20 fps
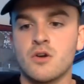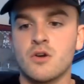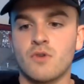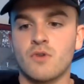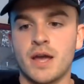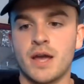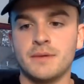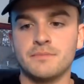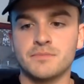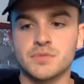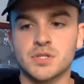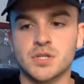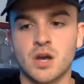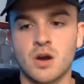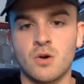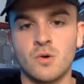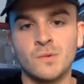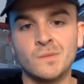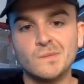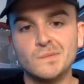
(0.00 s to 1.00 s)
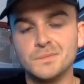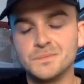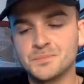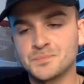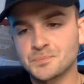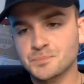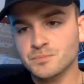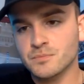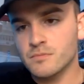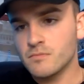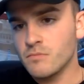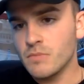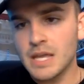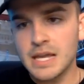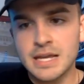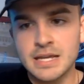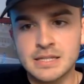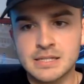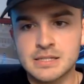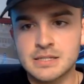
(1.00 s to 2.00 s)
Right. So
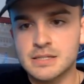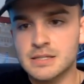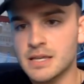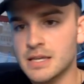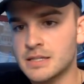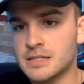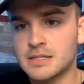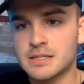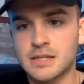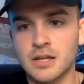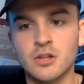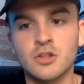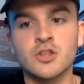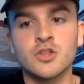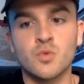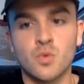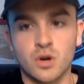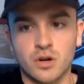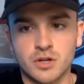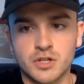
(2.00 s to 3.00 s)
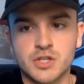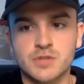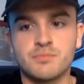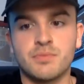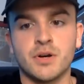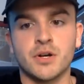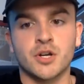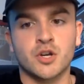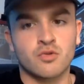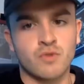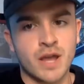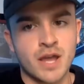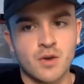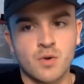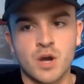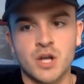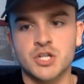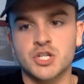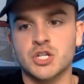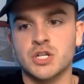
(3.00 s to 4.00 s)
it's still in the works, but a great
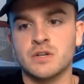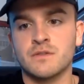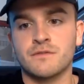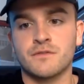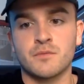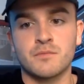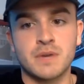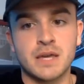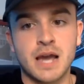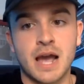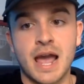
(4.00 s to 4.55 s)
question for me.